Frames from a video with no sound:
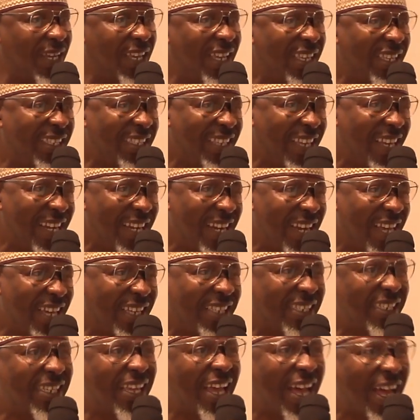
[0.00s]
is the
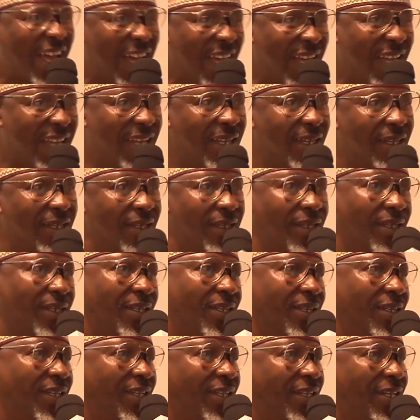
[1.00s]
lesser
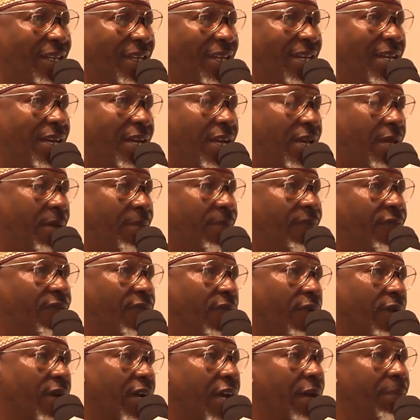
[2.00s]
name
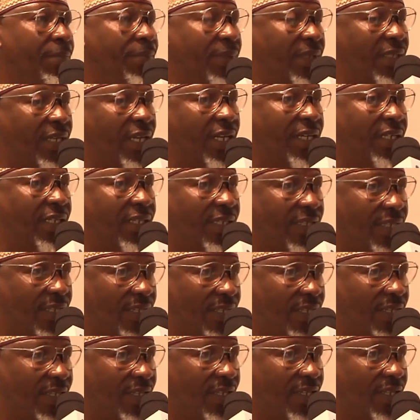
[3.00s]
for
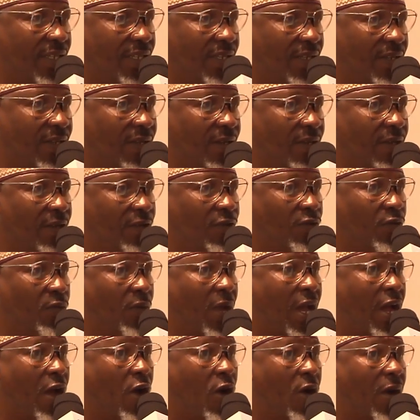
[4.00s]
capitalist. So
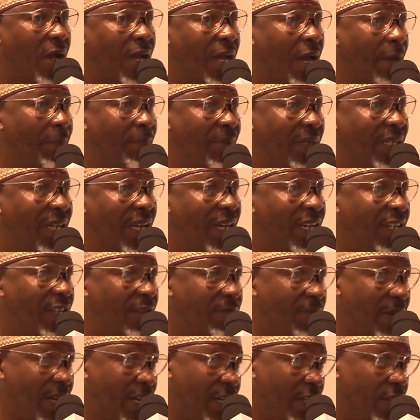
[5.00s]
we're all capitalists
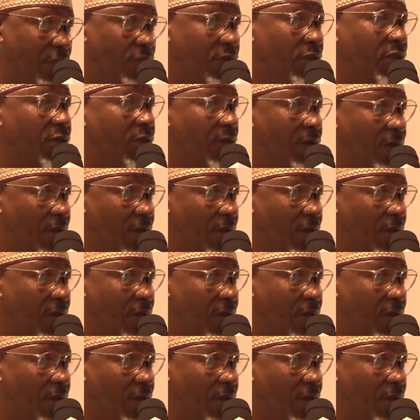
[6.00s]
by nature.